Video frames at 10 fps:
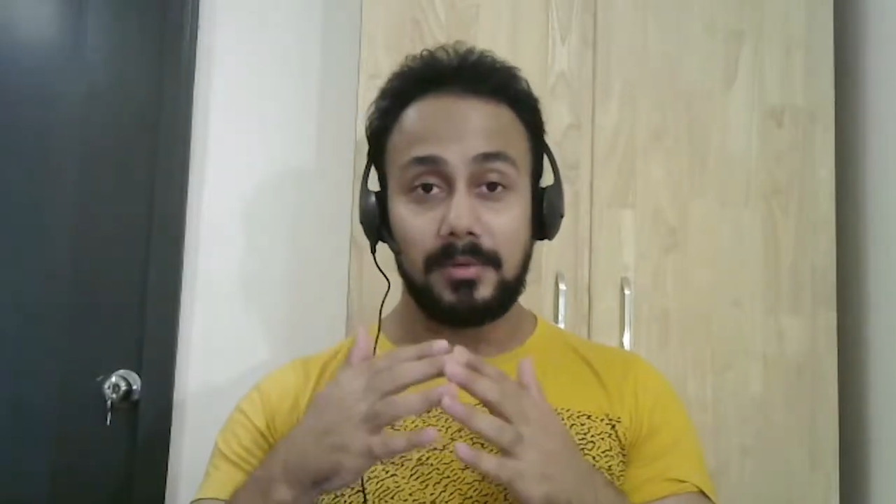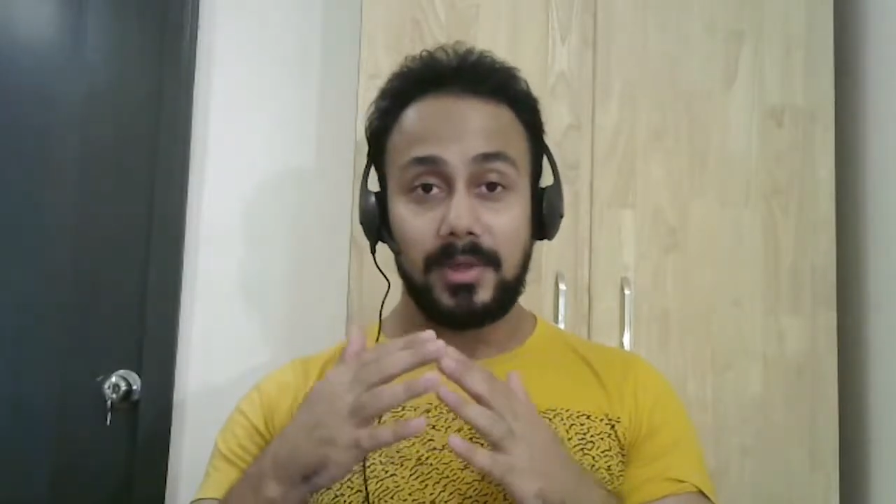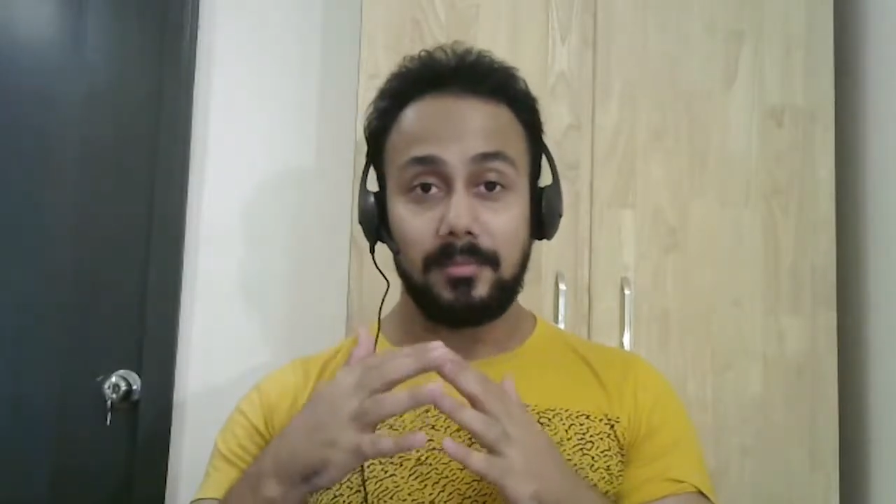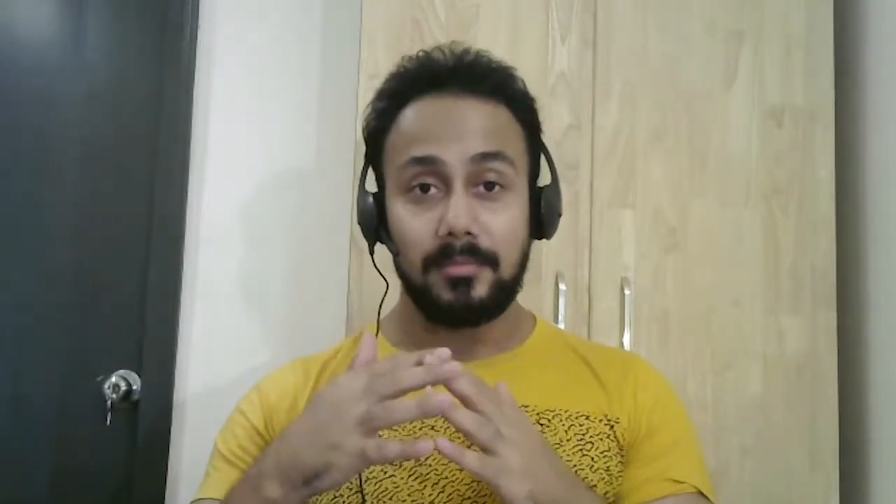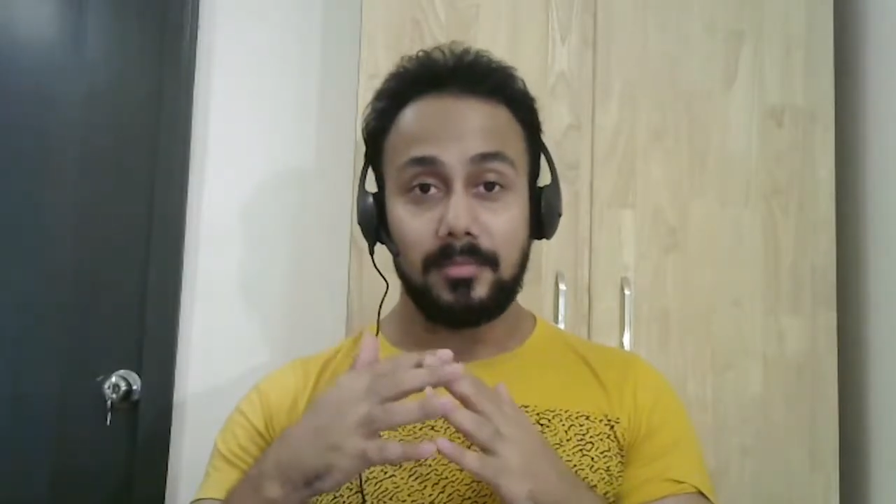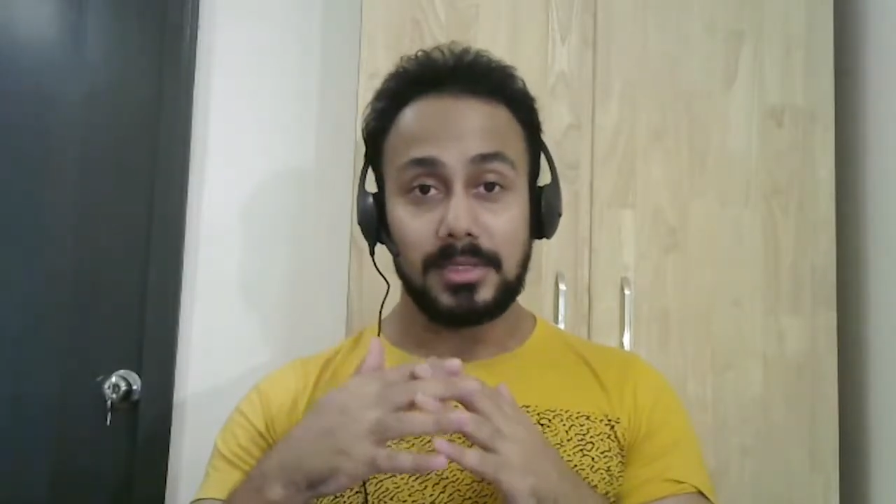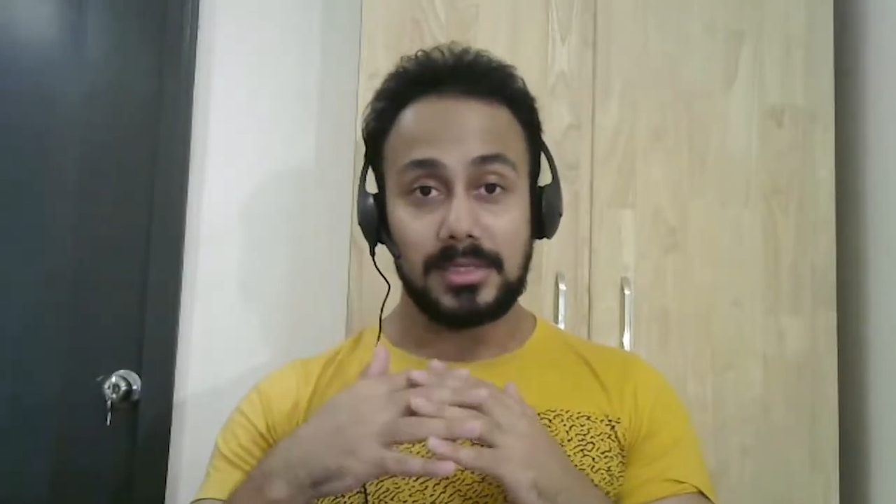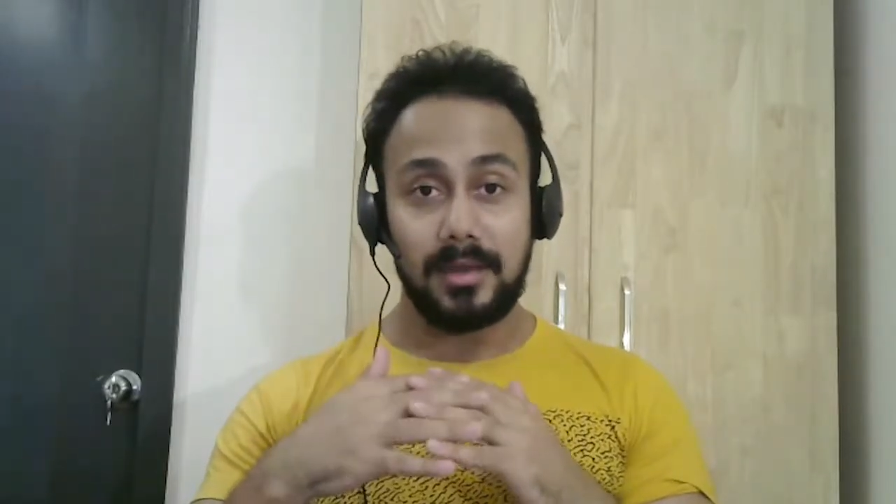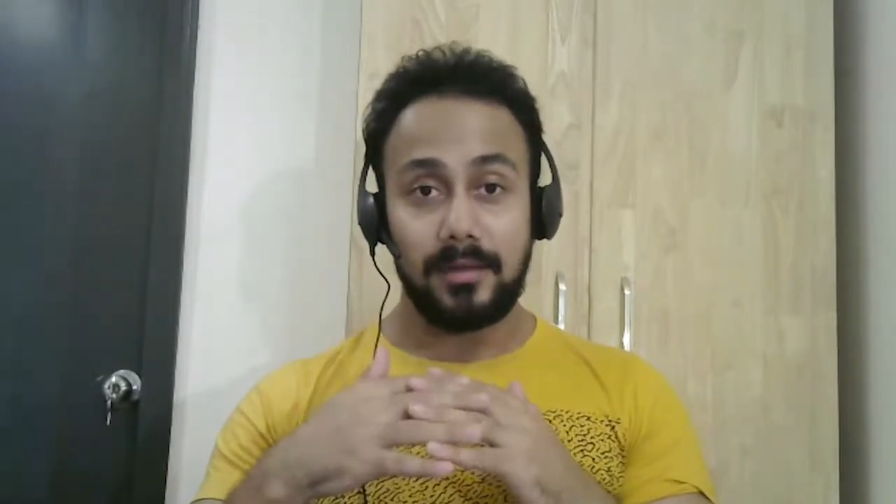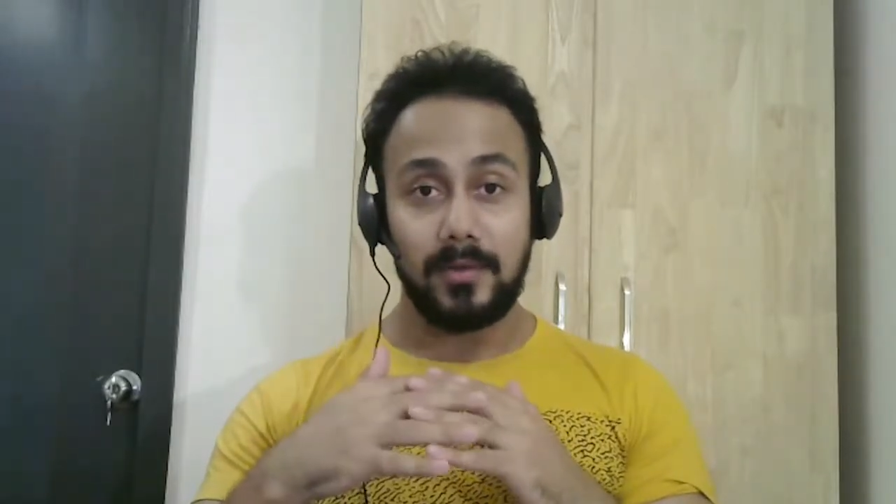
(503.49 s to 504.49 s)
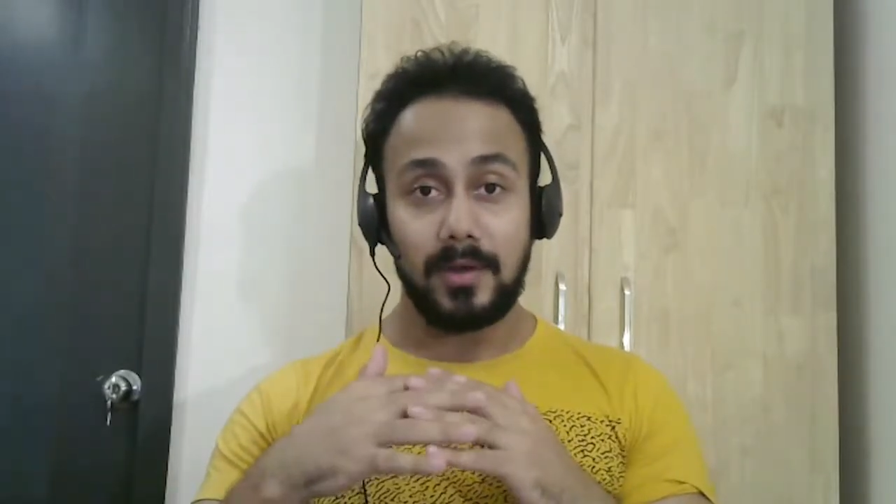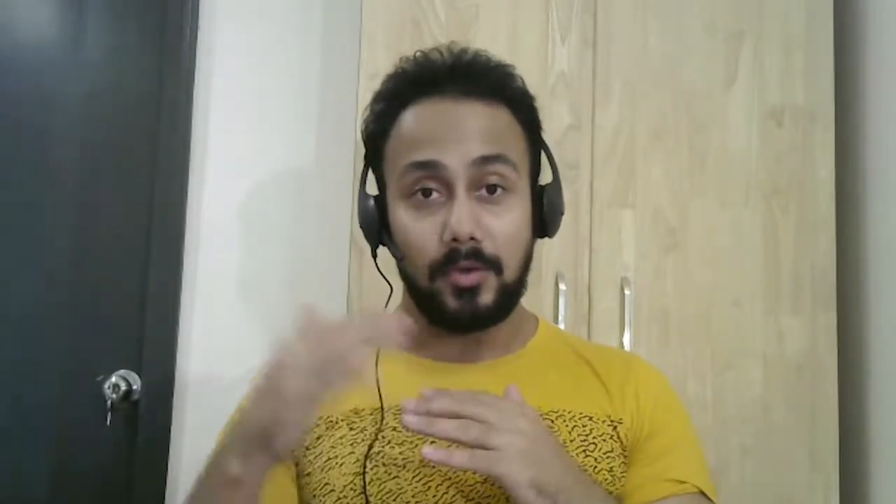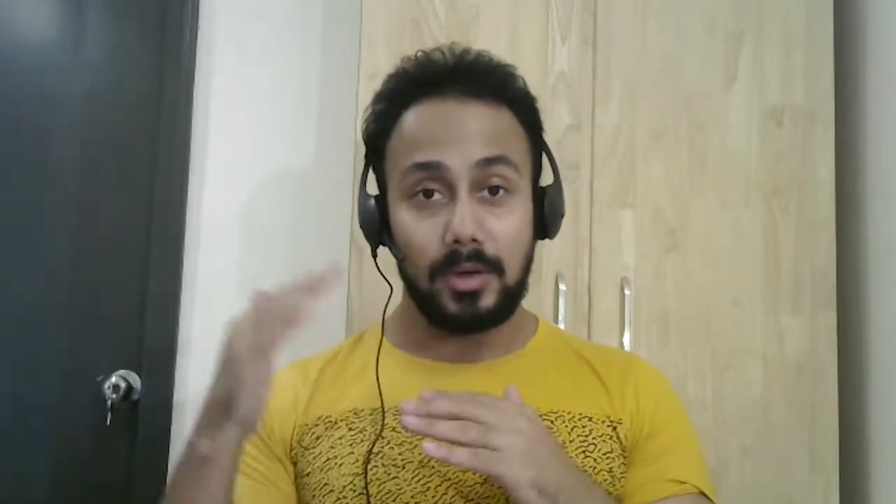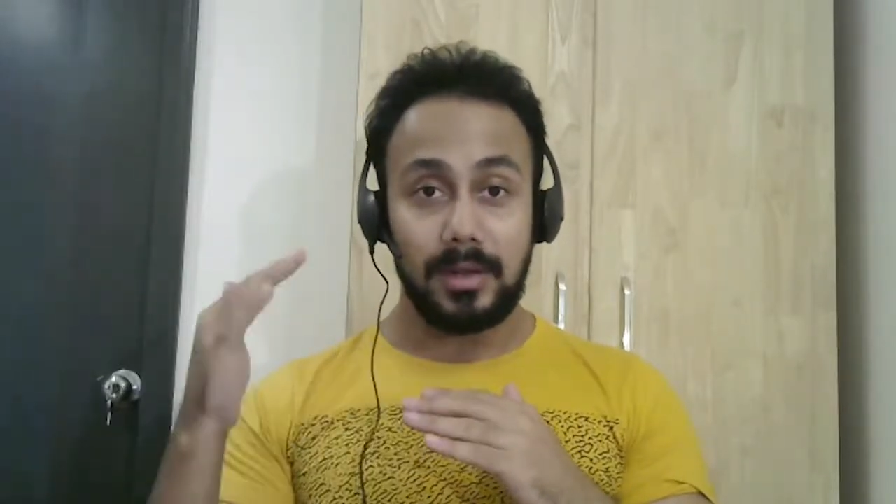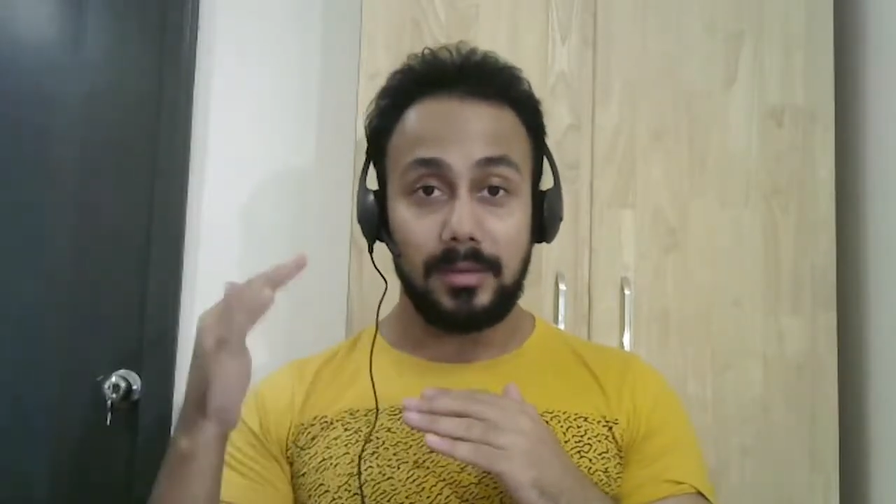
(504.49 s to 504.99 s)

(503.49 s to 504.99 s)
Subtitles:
we must have a good